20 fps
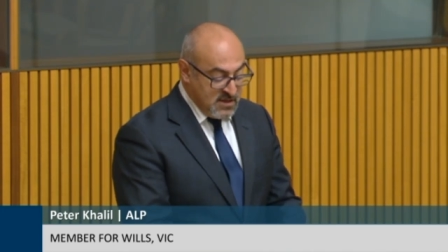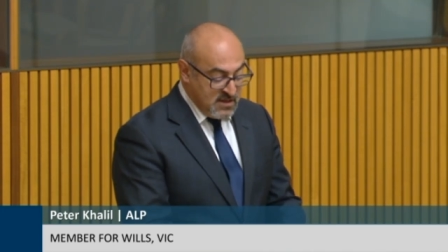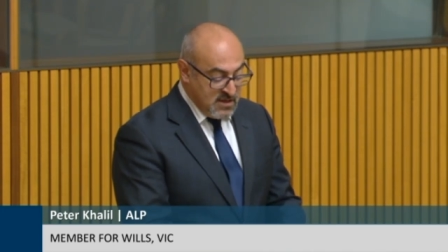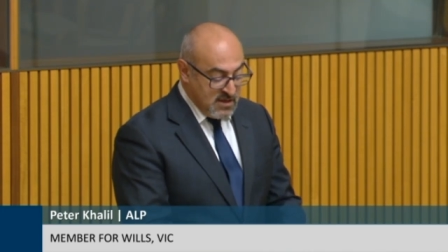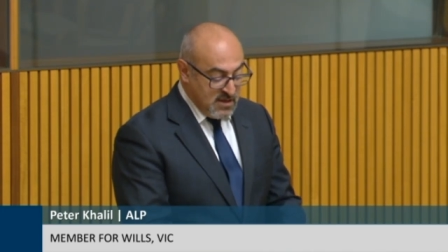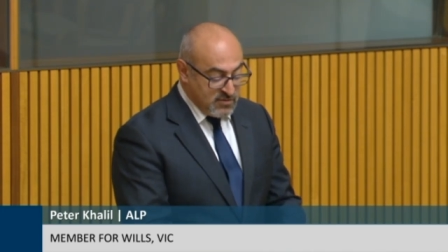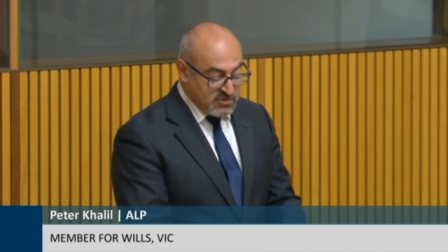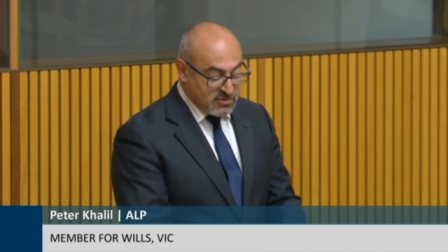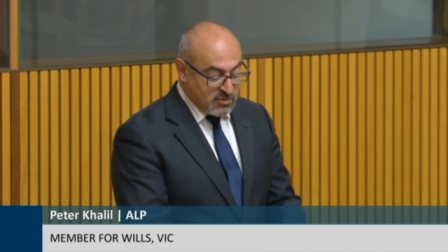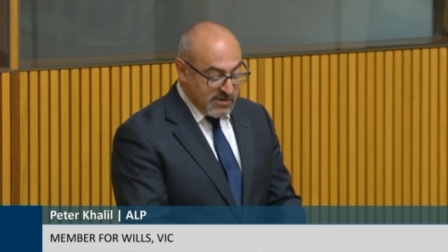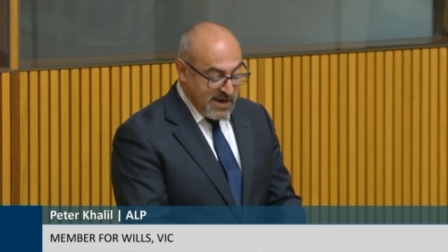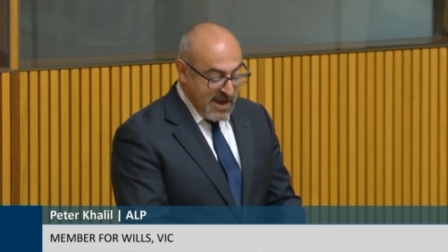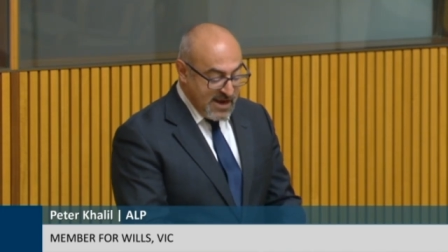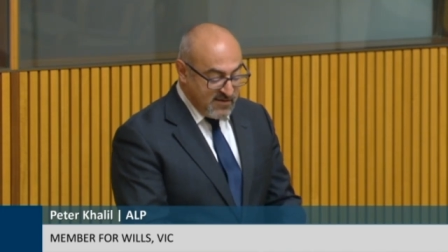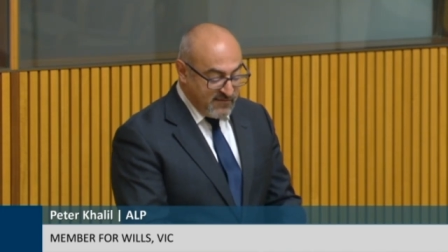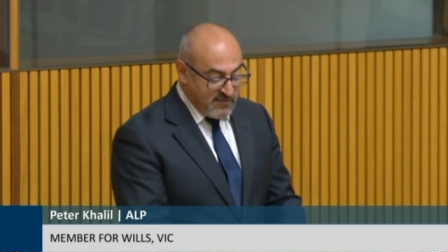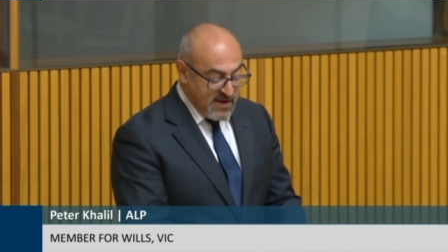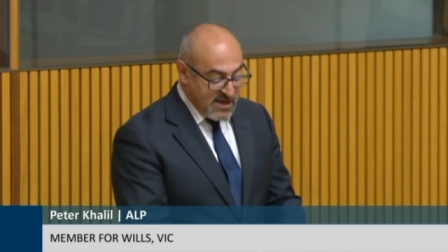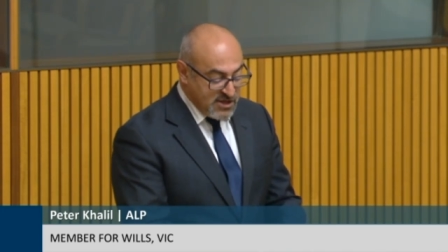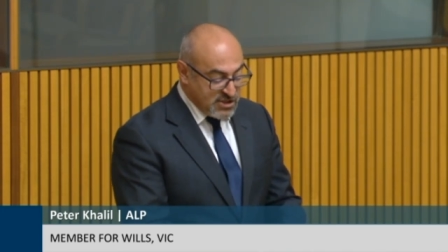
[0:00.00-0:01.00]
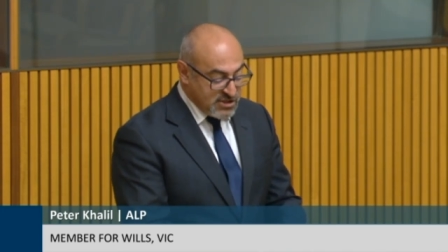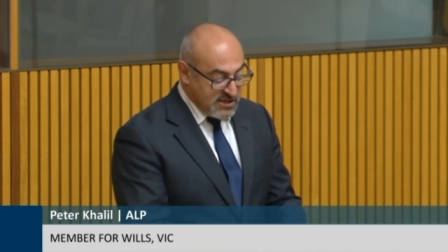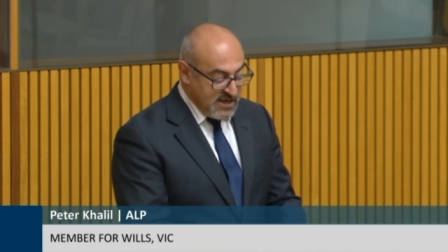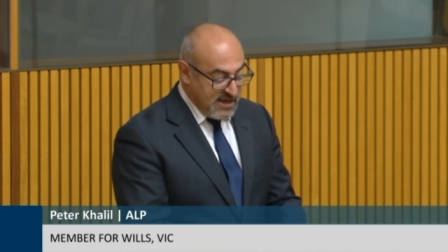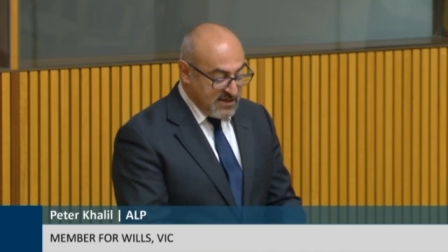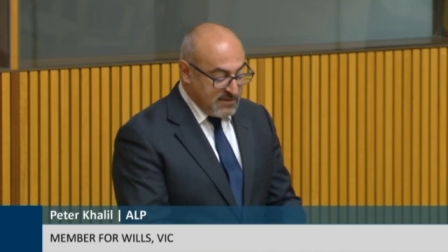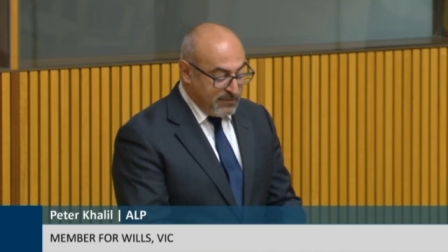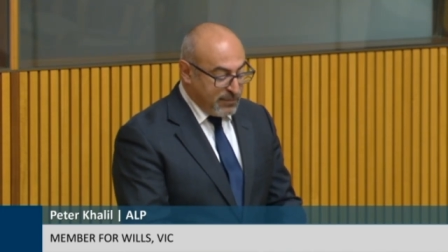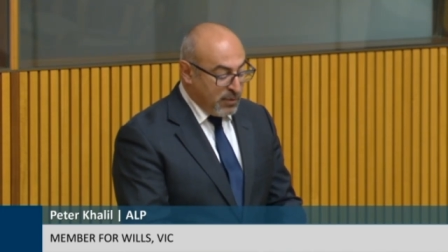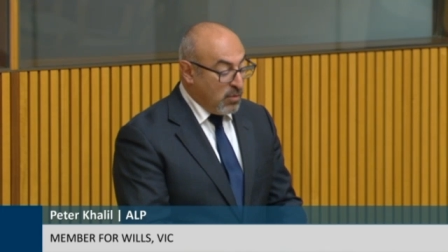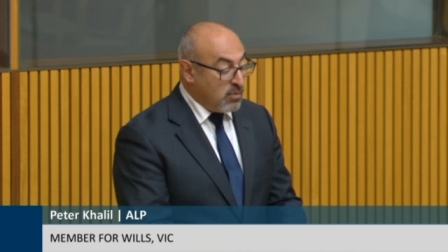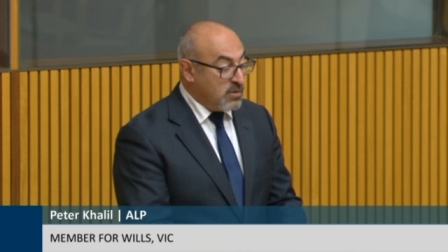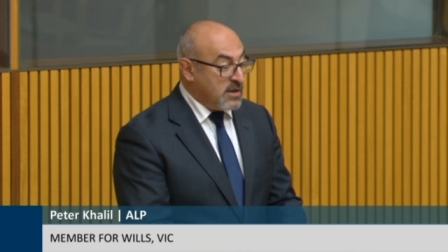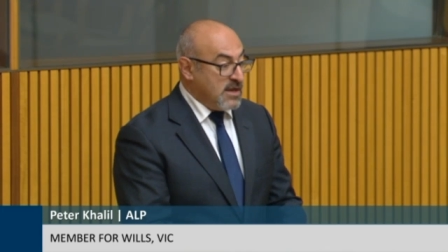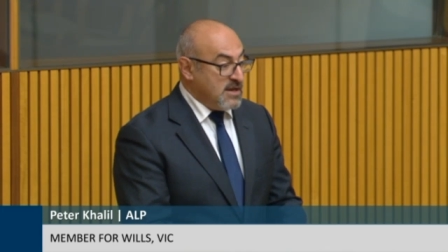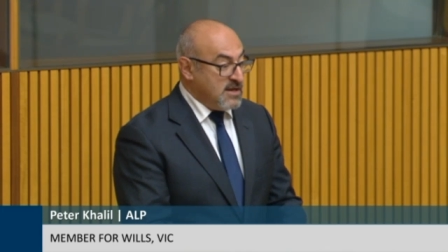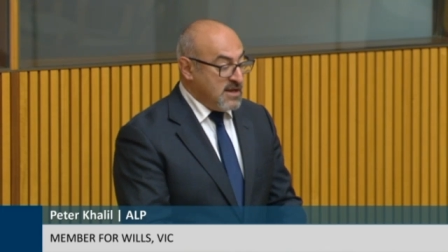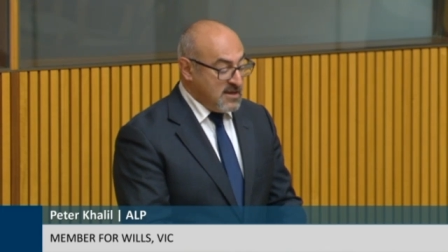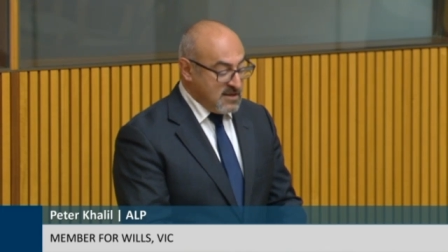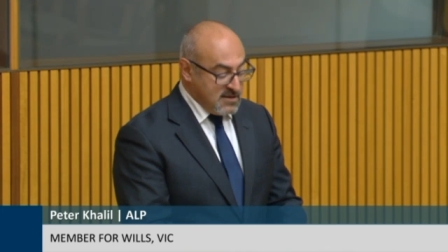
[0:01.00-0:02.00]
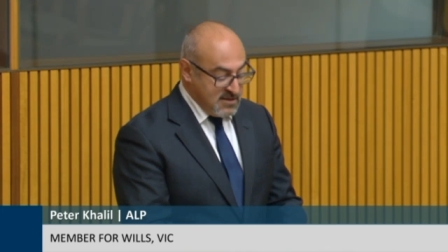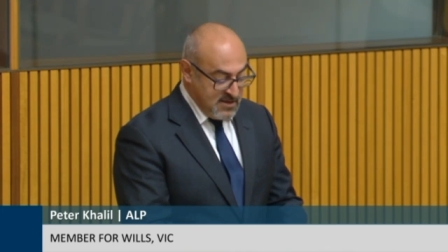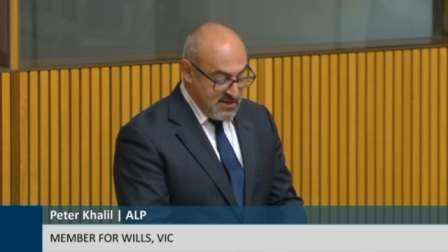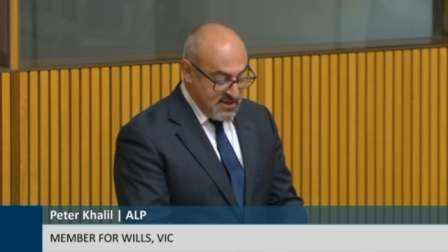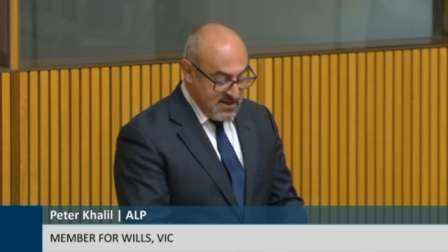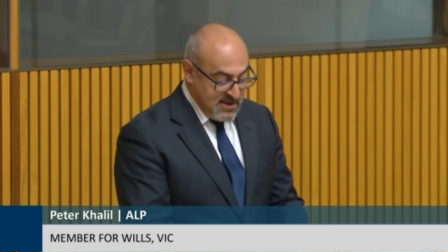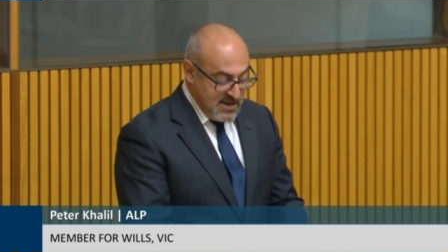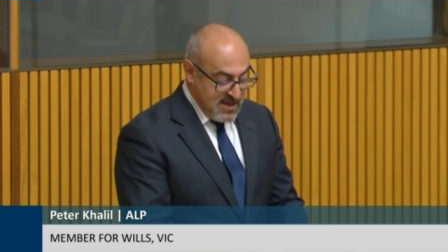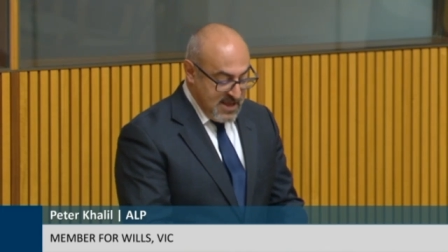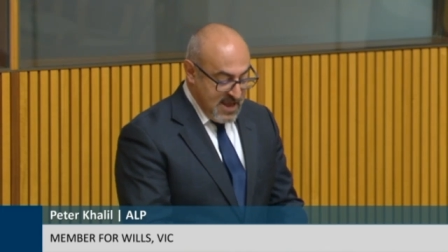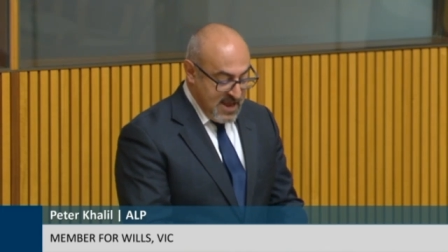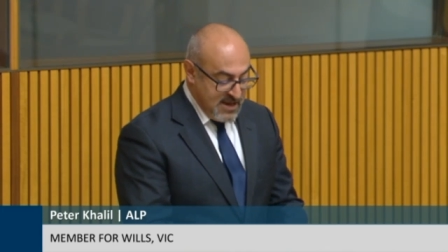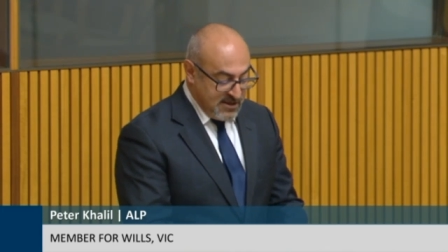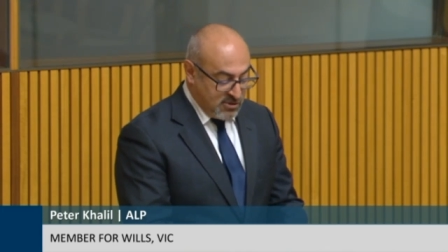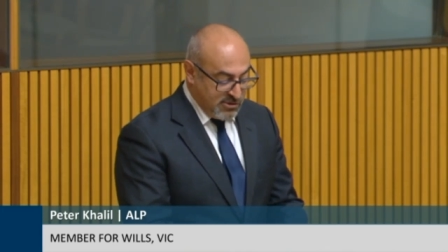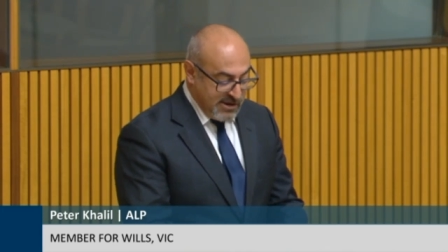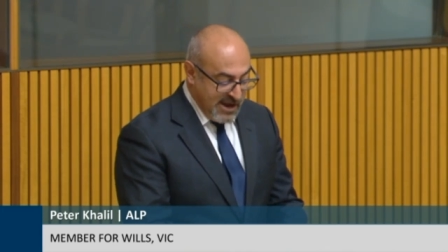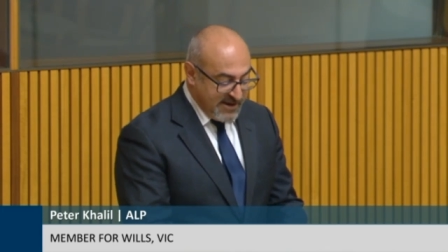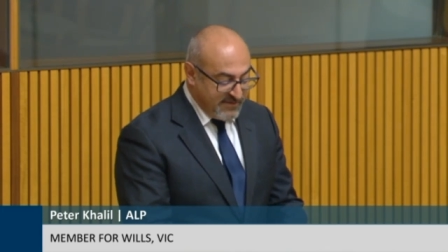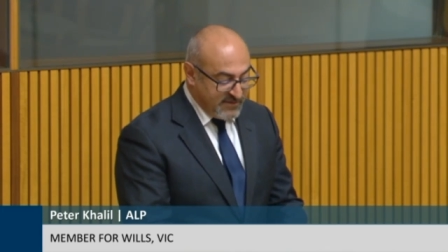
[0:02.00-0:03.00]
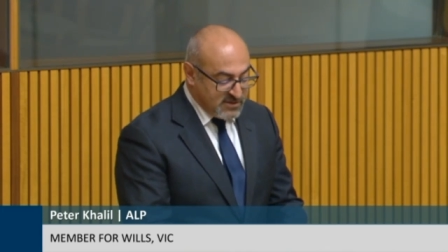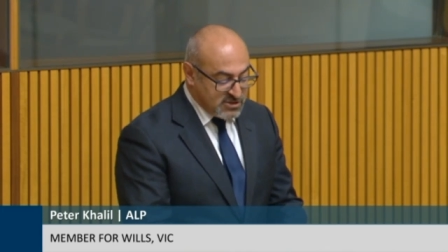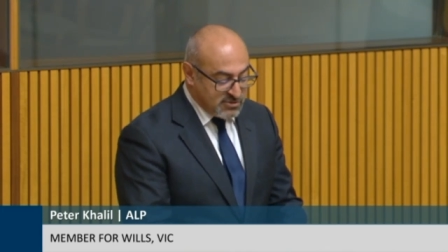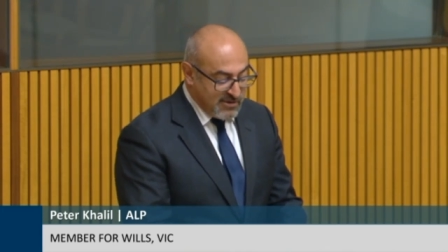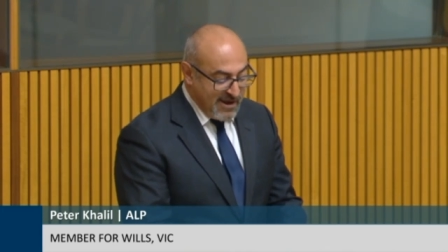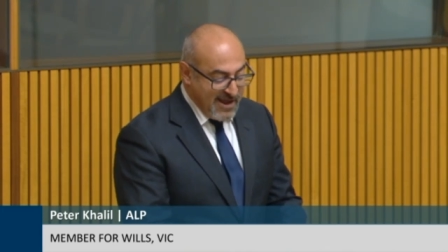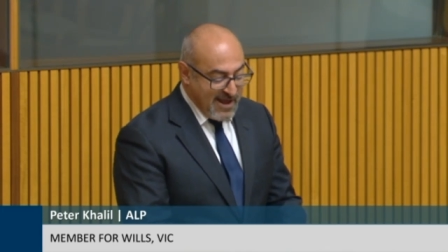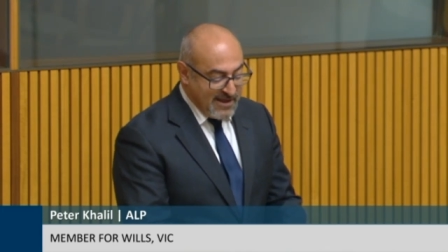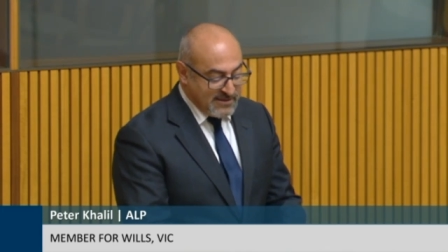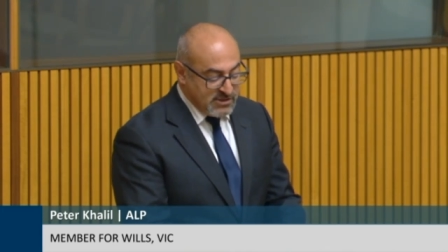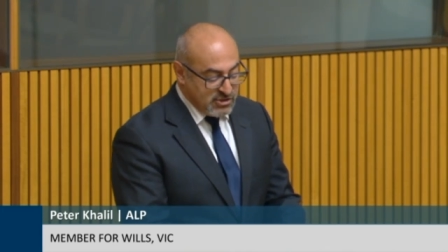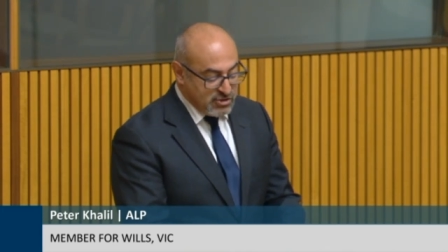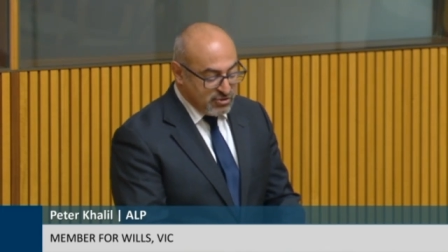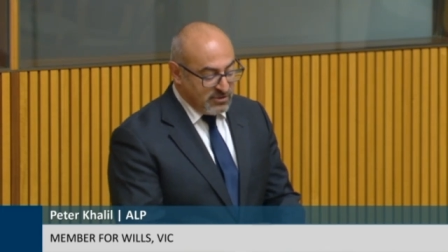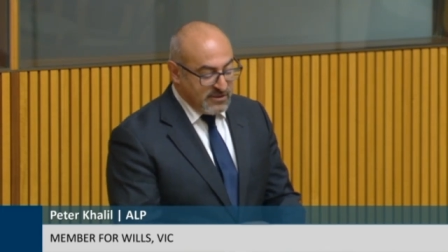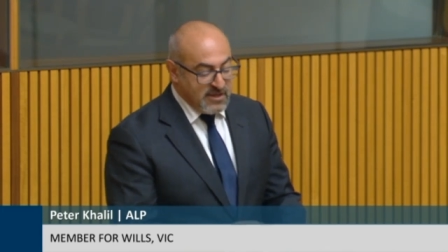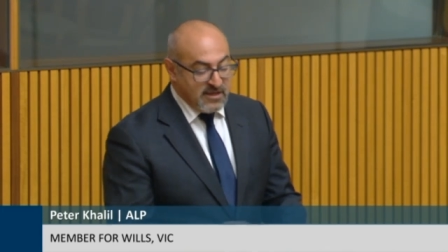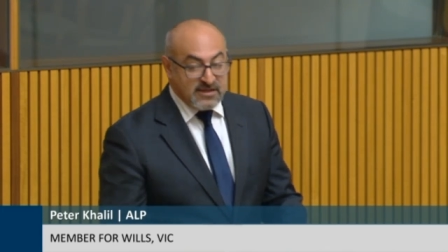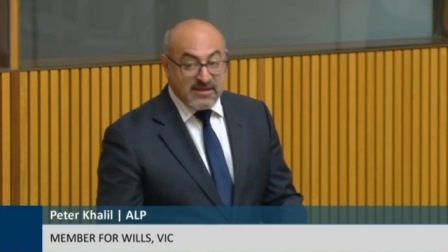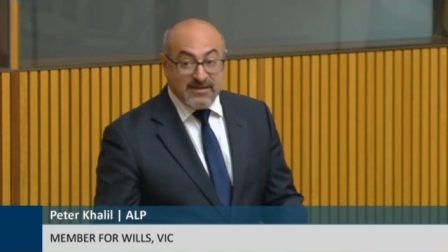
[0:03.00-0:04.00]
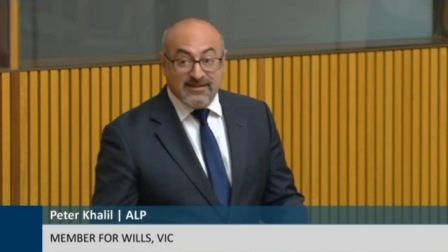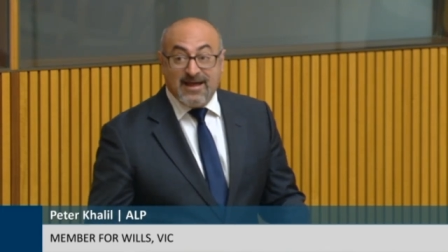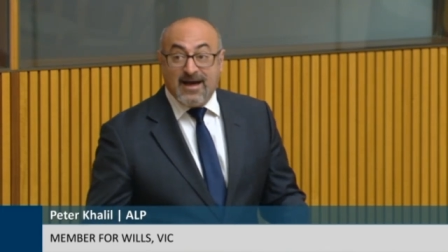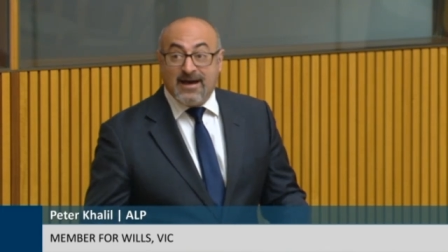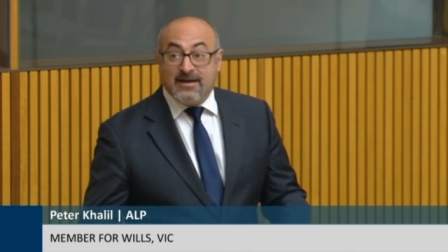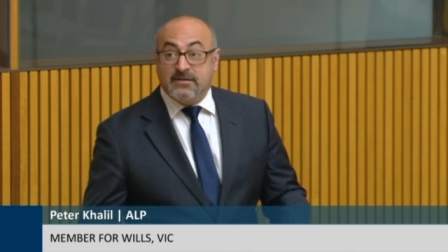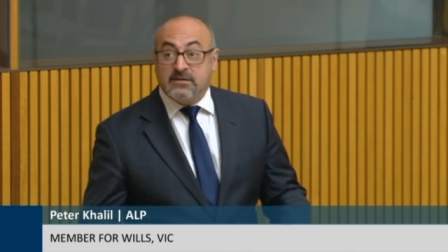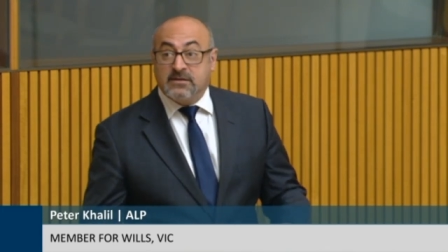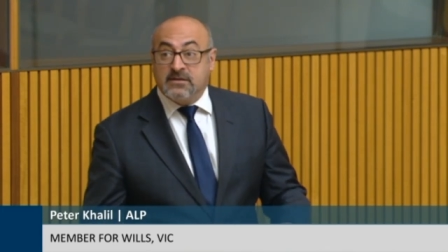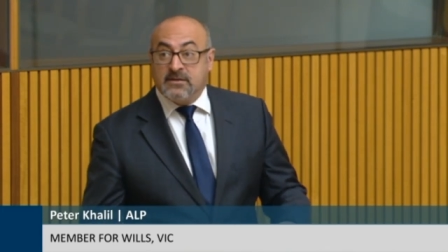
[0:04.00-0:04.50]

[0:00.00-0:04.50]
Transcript: It was Creative Nation under Paul Keating and Creative Australia under Julia Gillard.